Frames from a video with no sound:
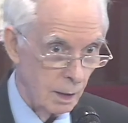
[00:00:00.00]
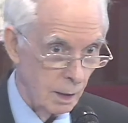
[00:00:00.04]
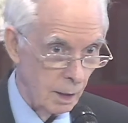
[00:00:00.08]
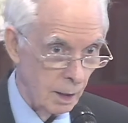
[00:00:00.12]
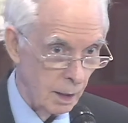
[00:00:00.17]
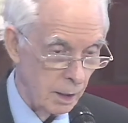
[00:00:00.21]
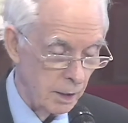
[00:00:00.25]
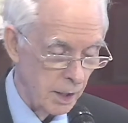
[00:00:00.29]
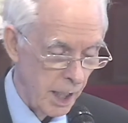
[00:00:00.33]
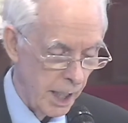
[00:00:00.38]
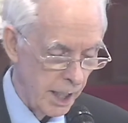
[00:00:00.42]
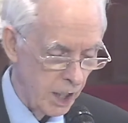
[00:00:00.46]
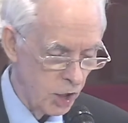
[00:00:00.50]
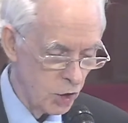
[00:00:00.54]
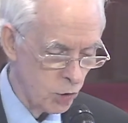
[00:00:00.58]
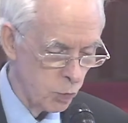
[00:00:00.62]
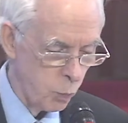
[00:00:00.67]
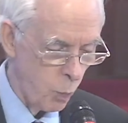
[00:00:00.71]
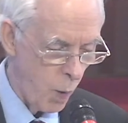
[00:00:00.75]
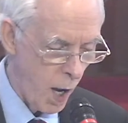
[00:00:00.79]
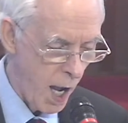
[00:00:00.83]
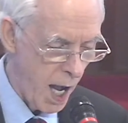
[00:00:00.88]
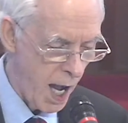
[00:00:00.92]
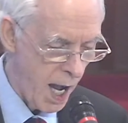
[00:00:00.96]
And that is
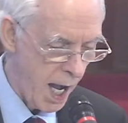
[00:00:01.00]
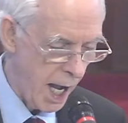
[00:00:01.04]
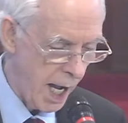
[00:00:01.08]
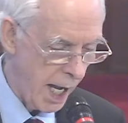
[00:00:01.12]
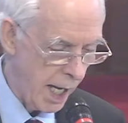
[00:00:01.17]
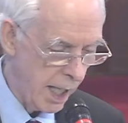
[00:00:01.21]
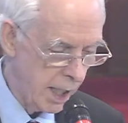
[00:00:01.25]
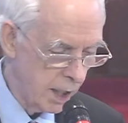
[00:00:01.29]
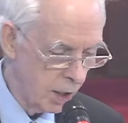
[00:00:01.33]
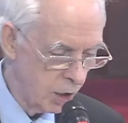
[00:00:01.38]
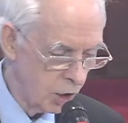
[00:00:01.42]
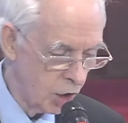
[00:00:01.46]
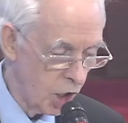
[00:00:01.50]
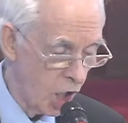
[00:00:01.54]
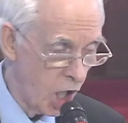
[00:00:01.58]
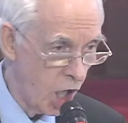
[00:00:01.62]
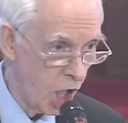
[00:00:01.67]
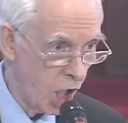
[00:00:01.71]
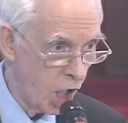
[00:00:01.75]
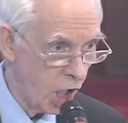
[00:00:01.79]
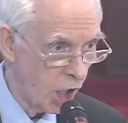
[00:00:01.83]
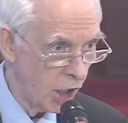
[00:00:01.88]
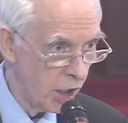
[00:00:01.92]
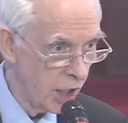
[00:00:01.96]
why
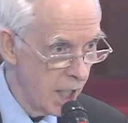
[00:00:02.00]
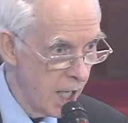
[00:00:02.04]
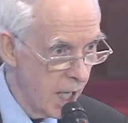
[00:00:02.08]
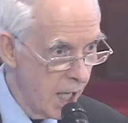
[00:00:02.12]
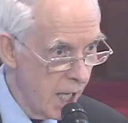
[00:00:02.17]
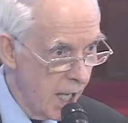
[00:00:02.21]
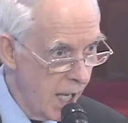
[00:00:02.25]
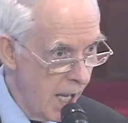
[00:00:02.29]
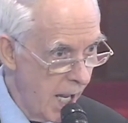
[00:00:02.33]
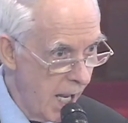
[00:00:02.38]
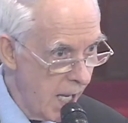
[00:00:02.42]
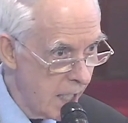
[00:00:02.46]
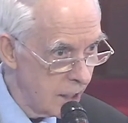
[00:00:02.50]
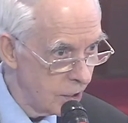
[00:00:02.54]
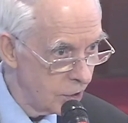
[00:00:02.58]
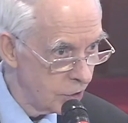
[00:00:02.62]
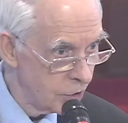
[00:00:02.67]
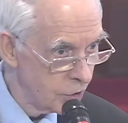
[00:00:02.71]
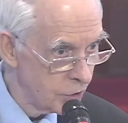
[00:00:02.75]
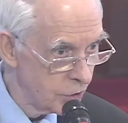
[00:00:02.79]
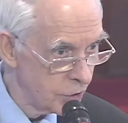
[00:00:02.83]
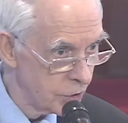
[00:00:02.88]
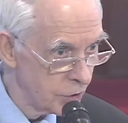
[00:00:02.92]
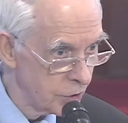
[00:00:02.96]
God
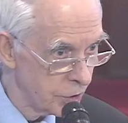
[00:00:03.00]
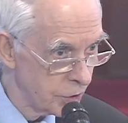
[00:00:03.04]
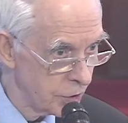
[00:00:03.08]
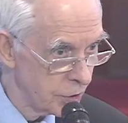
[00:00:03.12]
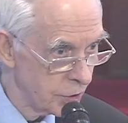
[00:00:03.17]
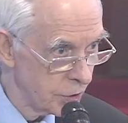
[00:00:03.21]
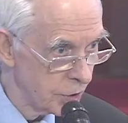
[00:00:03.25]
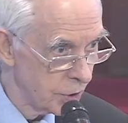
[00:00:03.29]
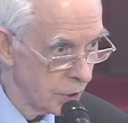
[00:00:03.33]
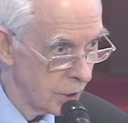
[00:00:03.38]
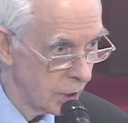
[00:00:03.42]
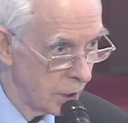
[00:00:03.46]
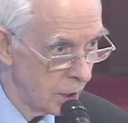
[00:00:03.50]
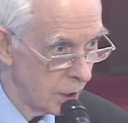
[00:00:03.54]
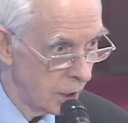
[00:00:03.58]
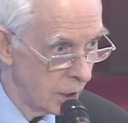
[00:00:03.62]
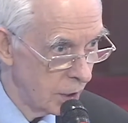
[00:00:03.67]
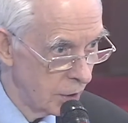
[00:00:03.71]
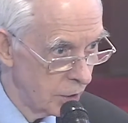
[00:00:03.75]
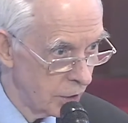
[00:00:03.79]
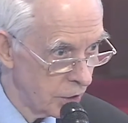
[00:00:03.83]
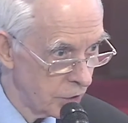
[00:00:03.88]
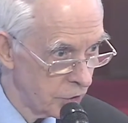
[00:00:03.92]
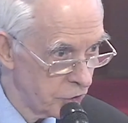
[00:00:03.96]
hates
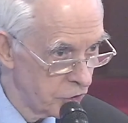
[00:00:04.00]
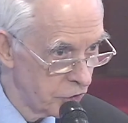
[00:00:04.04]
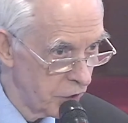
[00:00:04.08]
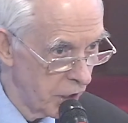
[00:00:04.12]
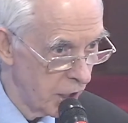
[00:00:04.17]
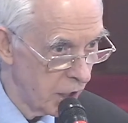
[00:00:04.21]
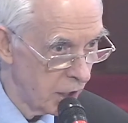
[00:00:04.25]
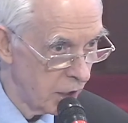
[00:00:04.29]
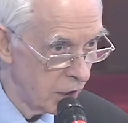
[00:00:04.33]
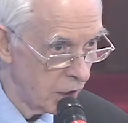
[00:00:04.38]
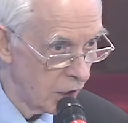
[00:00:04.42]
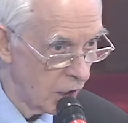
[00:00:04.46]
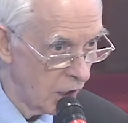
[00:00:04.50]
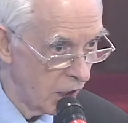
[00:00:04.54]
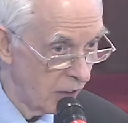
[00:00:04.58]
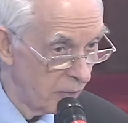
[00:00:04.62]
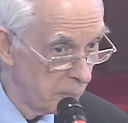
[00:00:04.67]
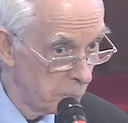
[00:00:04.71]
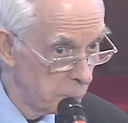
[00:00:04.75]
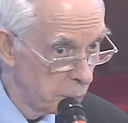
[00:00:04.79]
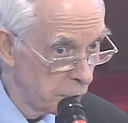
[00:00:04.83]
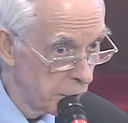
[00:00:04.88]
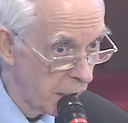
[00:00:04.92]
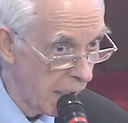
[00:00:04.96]
the sin
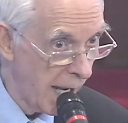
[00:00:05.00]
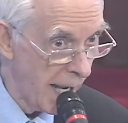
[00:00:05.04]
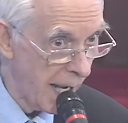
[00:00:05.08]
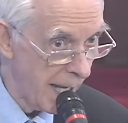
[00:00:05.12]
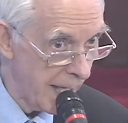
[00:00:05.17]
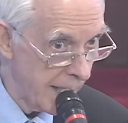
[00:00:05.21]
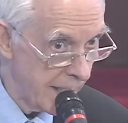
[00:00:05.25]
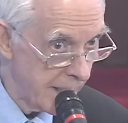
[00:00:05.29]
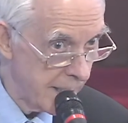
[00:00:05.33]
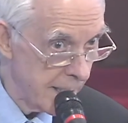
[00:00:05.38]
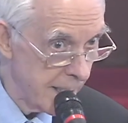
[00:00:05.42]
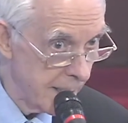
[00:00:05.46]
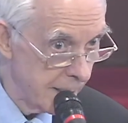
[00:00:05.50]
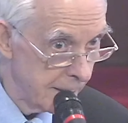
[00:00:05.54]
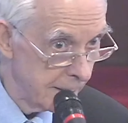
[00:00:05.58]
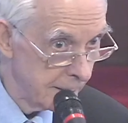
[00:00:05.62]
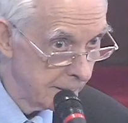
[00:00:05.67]
of pride.